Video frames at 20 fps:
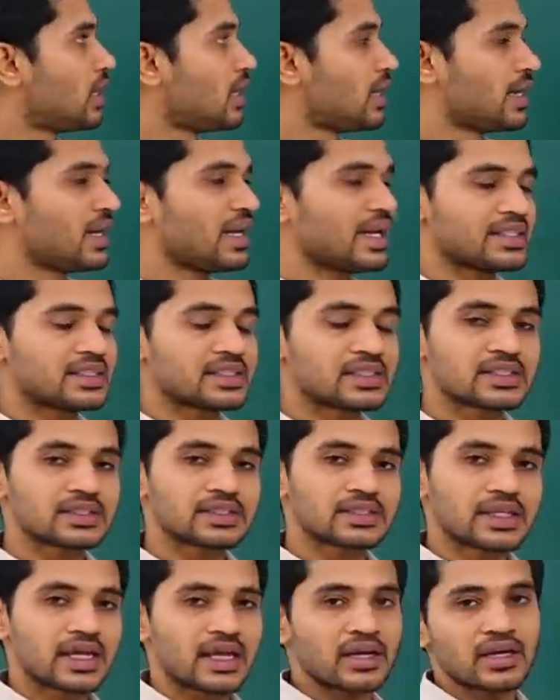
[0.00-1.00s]
a
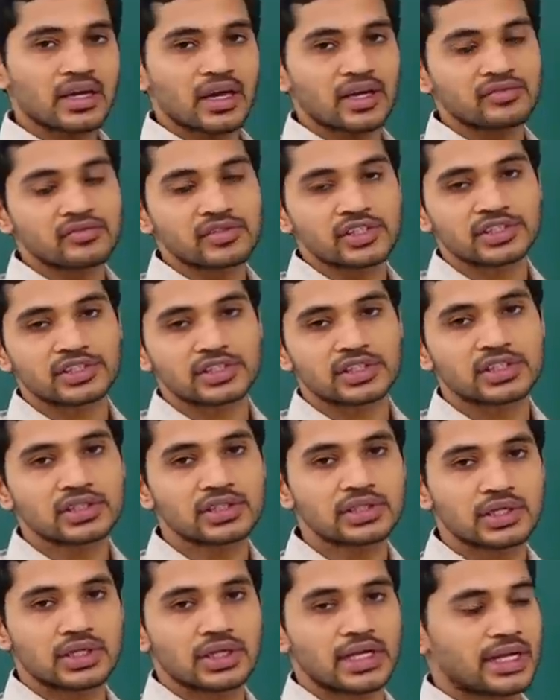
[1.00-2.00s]
lens can converge the
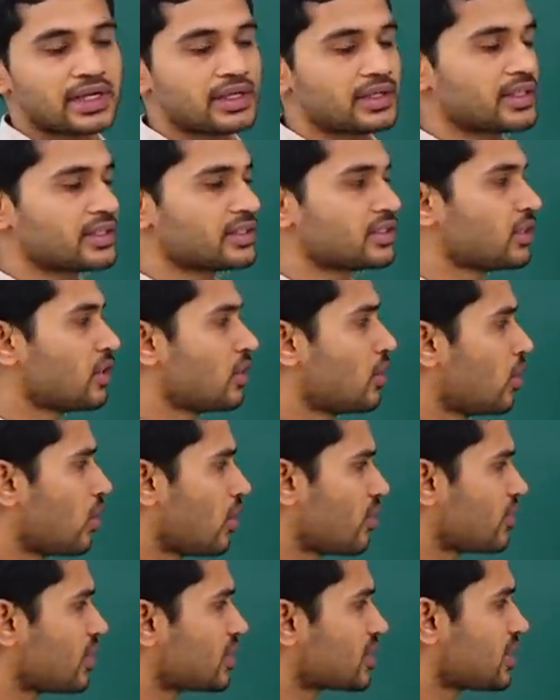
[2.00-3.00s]
light rays.
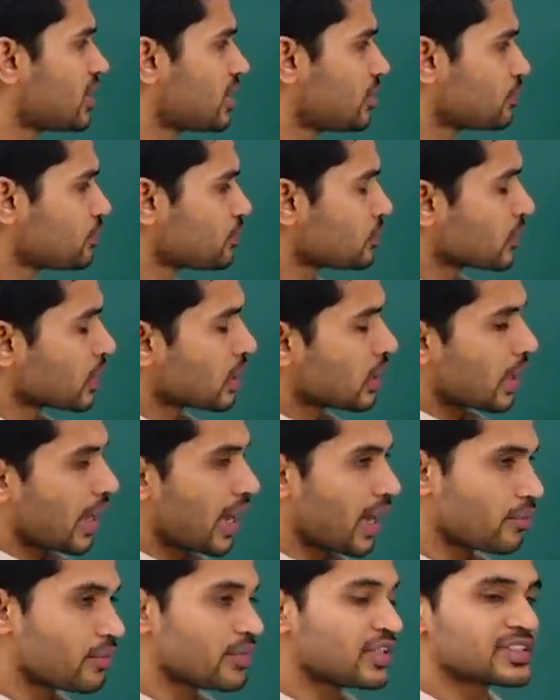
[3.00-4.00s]
Obviously,
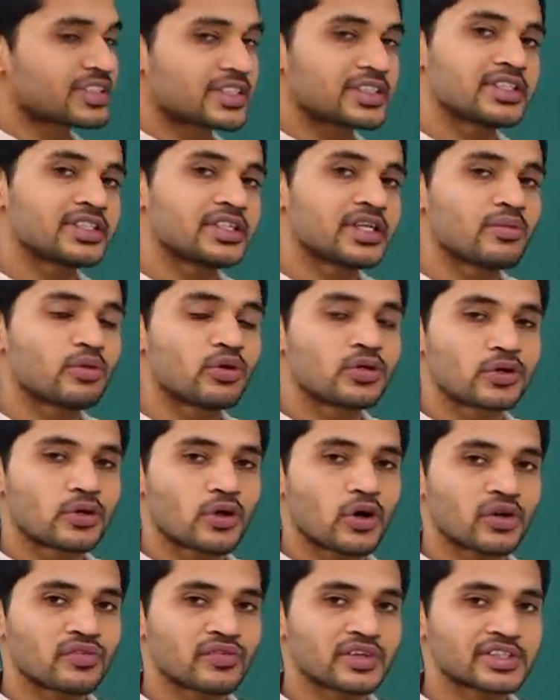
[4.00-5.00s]
I am discussing about
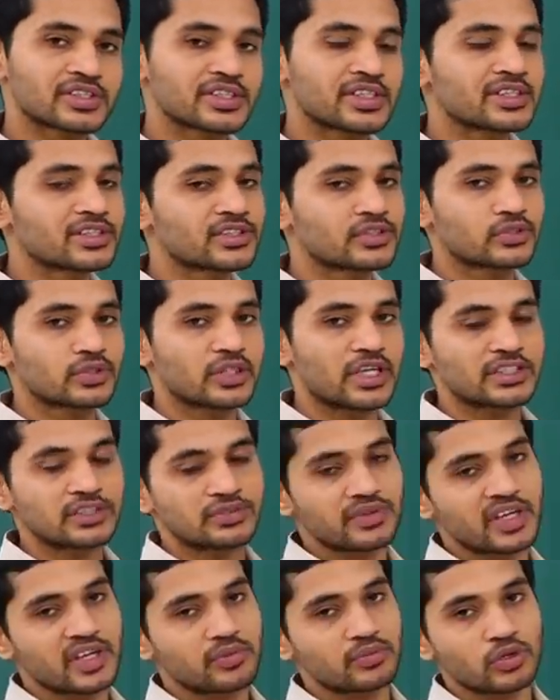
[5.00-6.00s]
convex lens. So, that
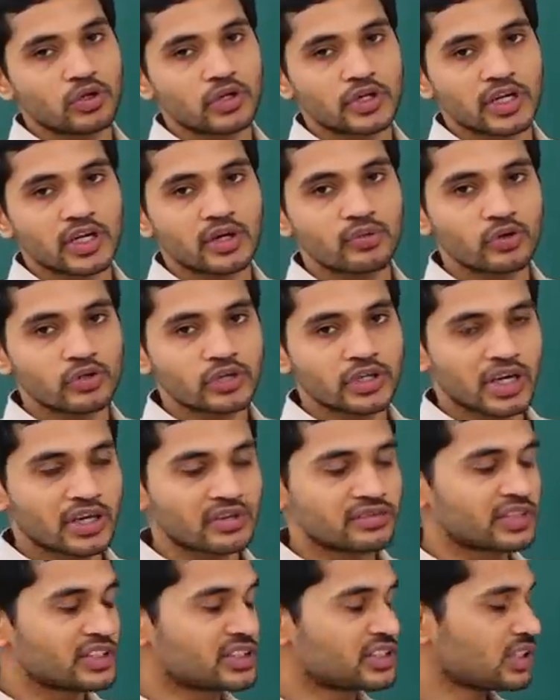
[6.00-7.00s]
is why I am talking about
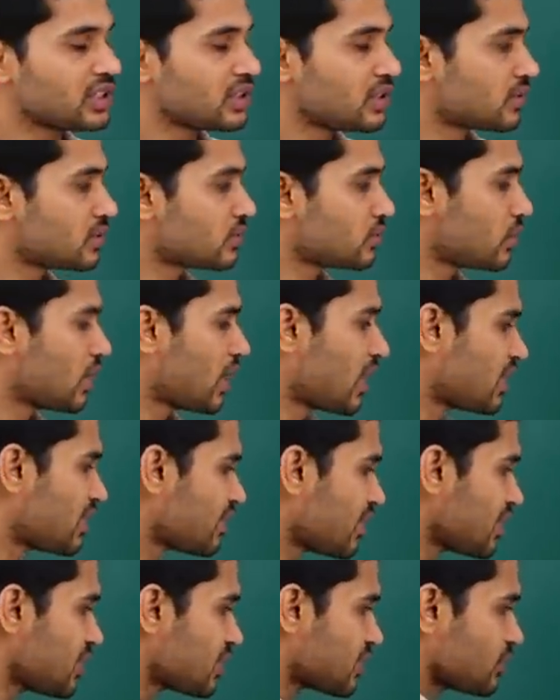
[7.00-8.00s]
converging. So,
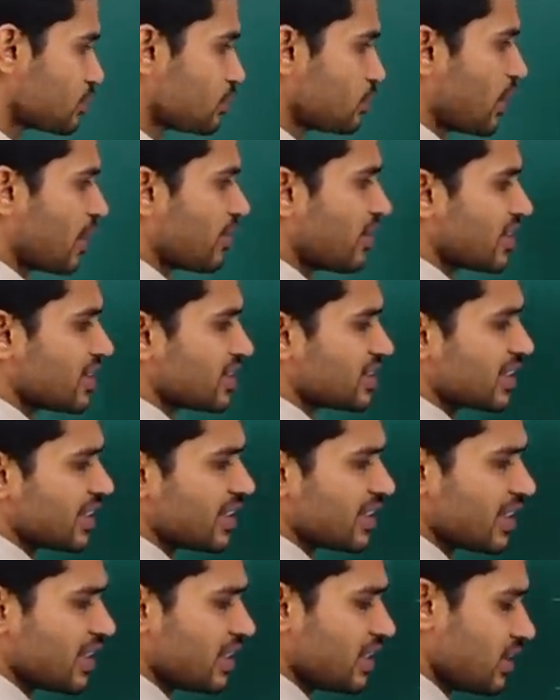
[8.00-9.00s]
otherwise power
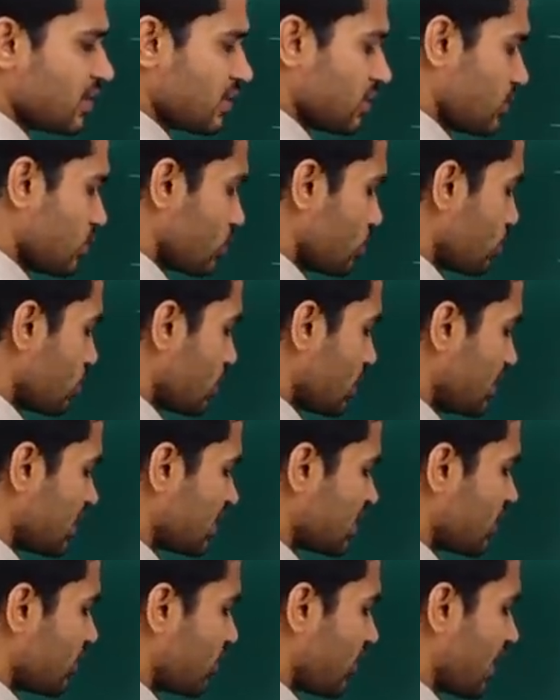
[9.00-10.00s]
generally so
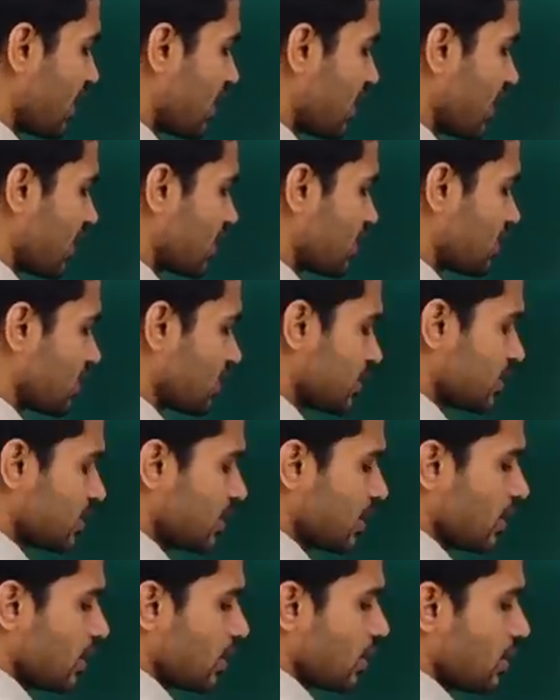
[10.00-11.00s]
is defined like this
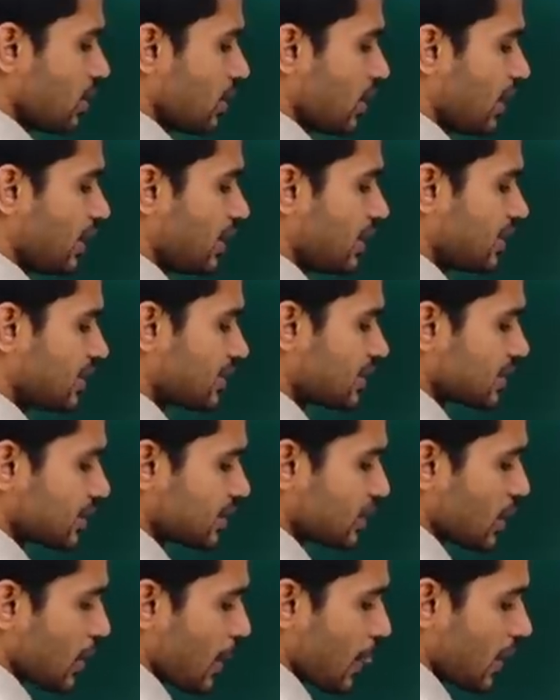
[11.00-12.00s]
it
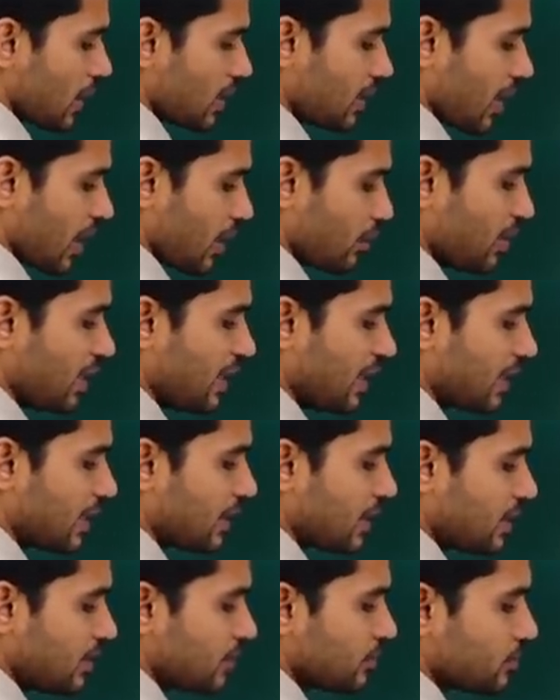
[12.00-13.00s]
is the
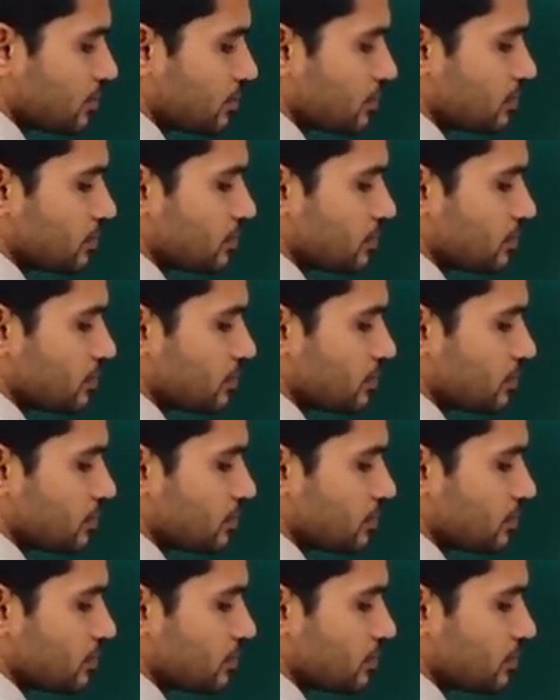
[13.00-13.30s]
ability